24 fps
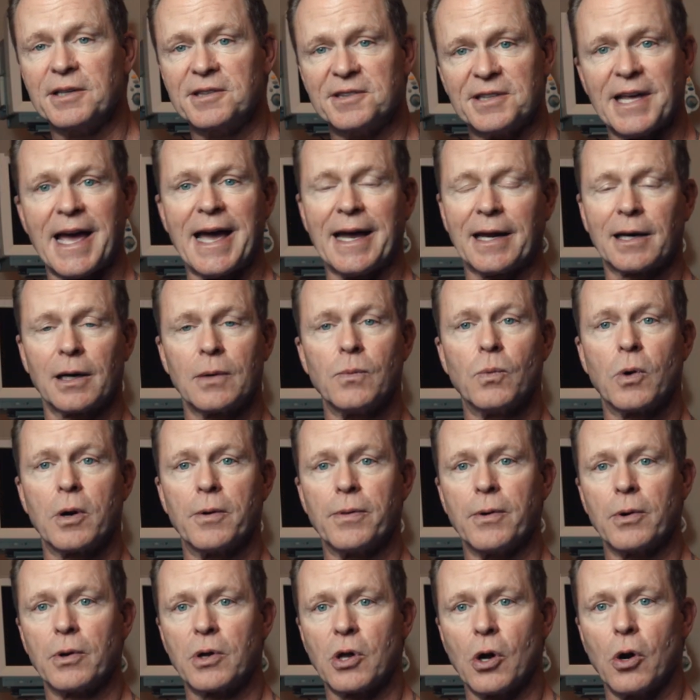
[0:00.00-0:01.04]
exactly where
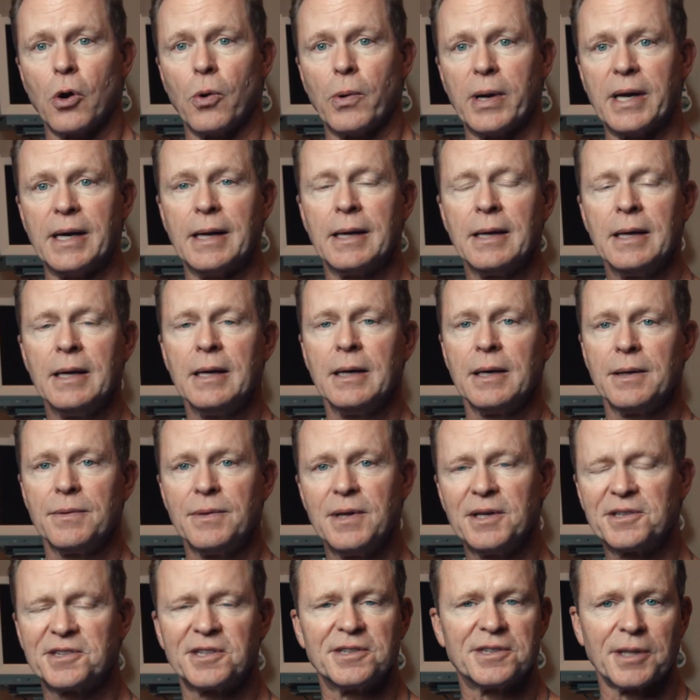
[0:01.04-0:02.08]
they're going.
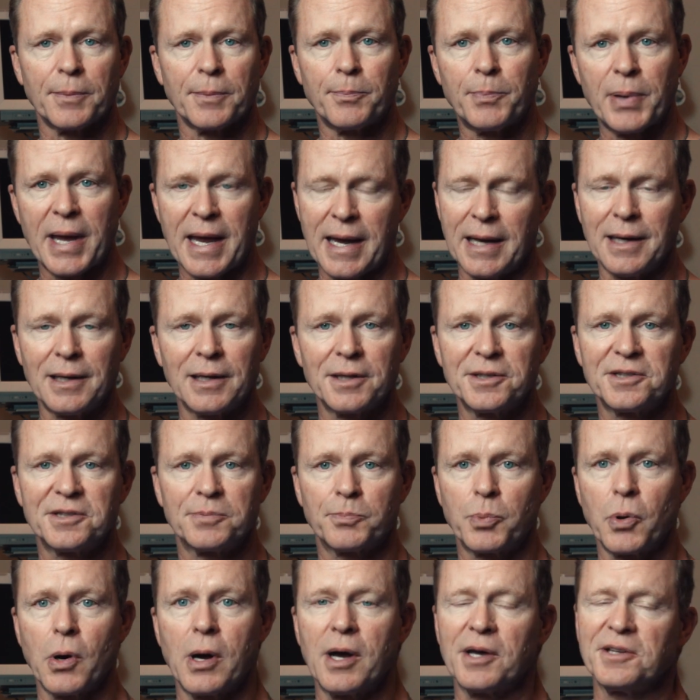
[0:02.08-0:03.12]
This is a painless
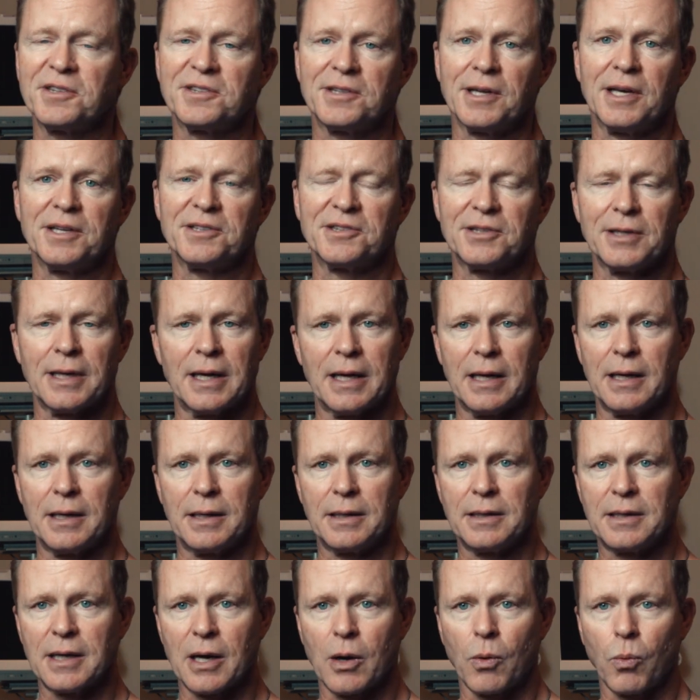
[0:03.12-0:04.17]
process.
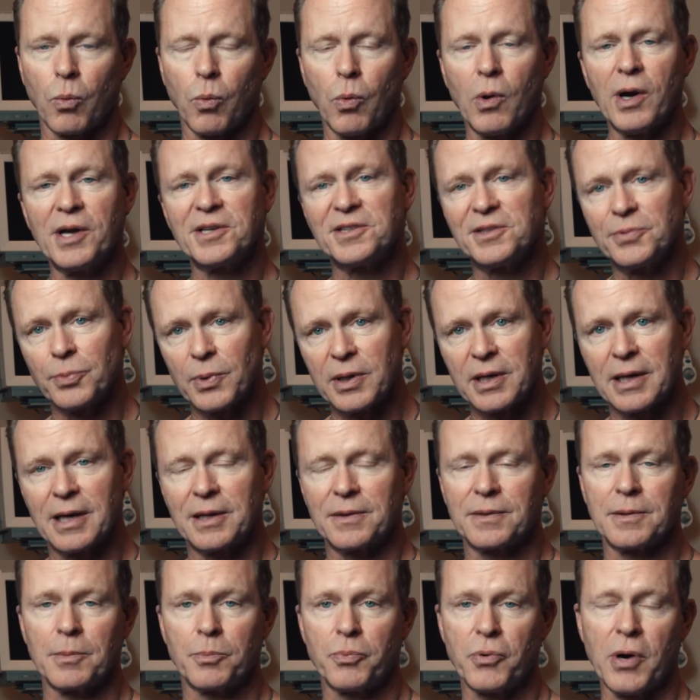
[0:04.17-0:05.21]
And once we
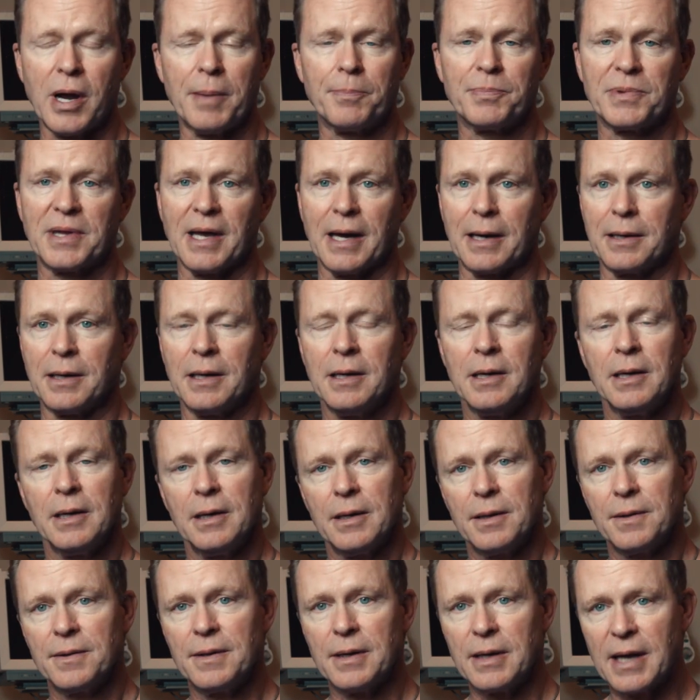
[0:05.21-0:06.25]
get the prep done,
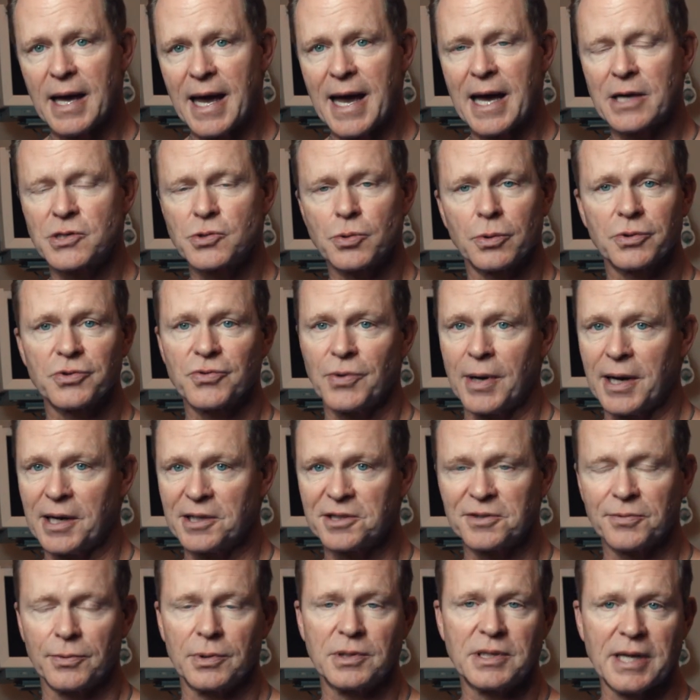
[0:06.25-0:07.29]
the actual
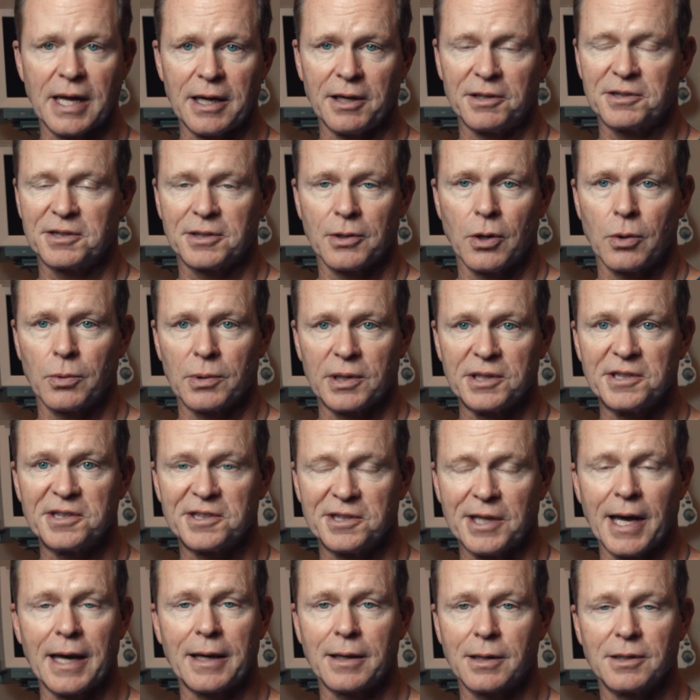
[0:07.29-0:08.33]
transfer takes only
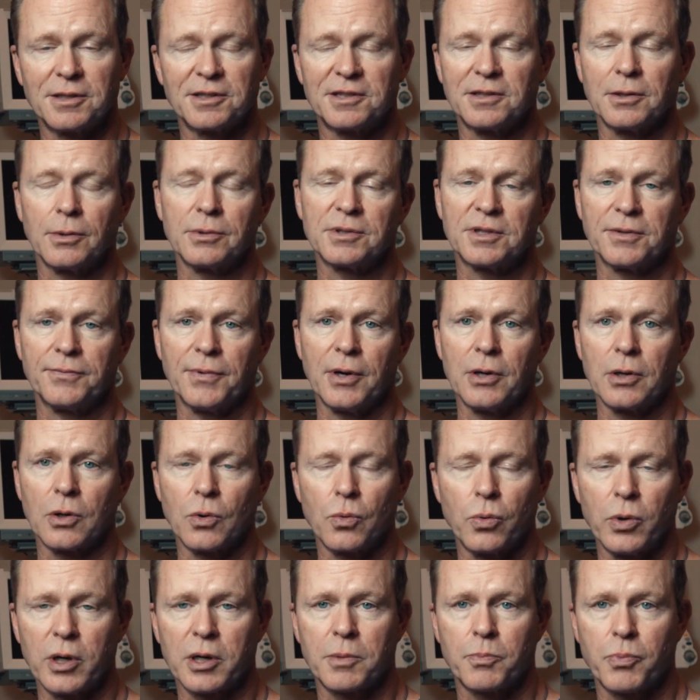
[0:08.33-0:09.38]
seconds. So it's a very
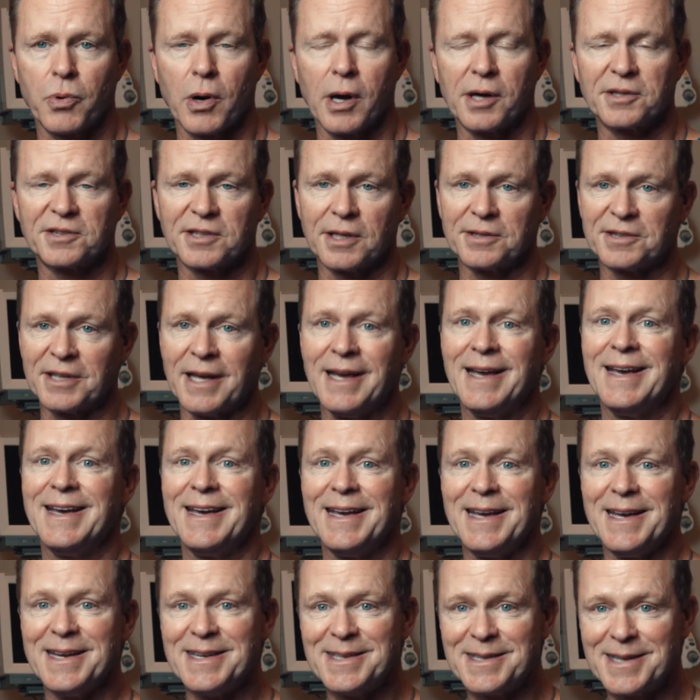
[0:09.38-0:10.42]
quick process.
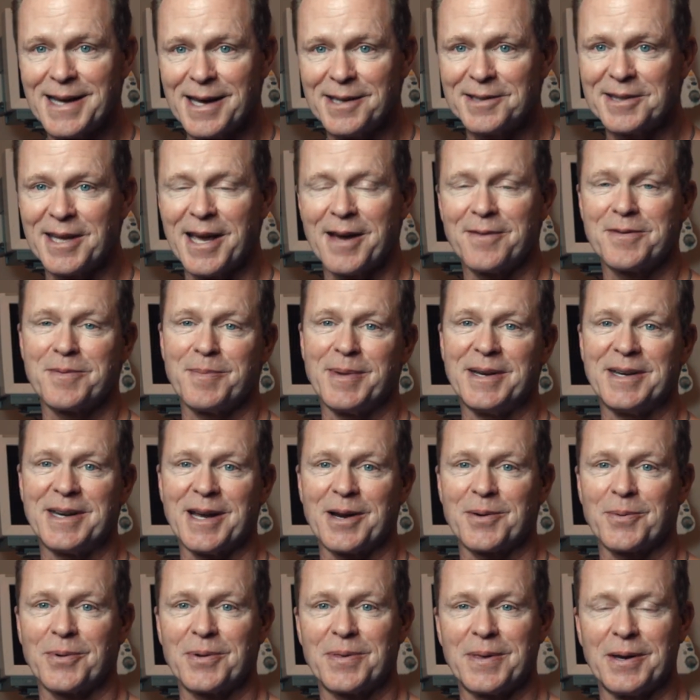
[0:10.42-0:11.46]
It does have to be
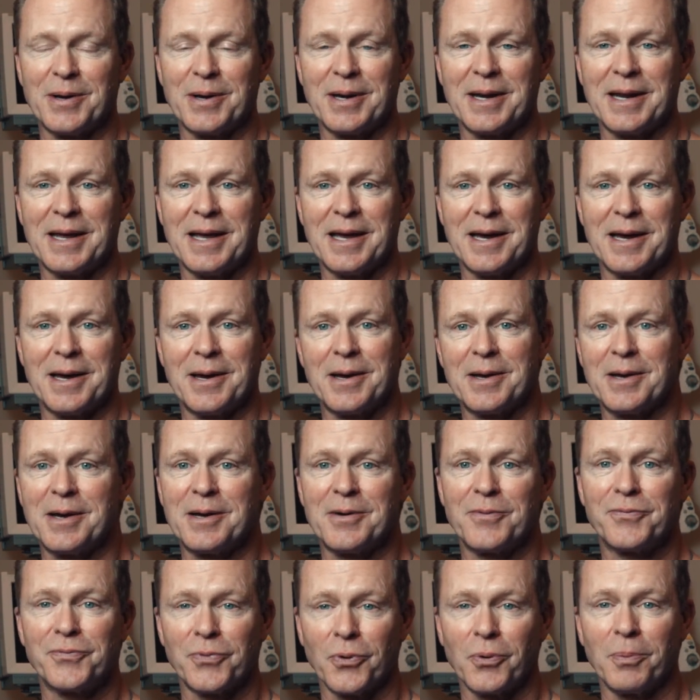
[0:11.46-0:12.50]
done with
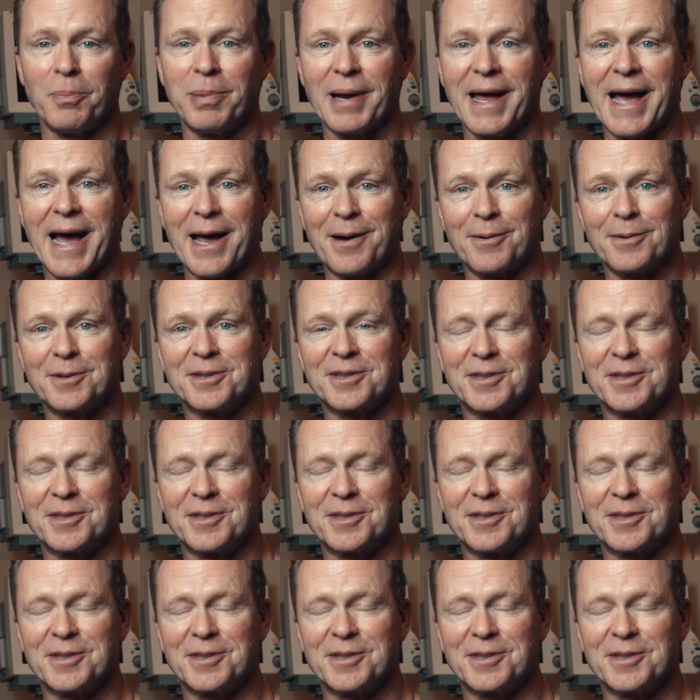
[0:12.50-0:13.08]
a full bladder.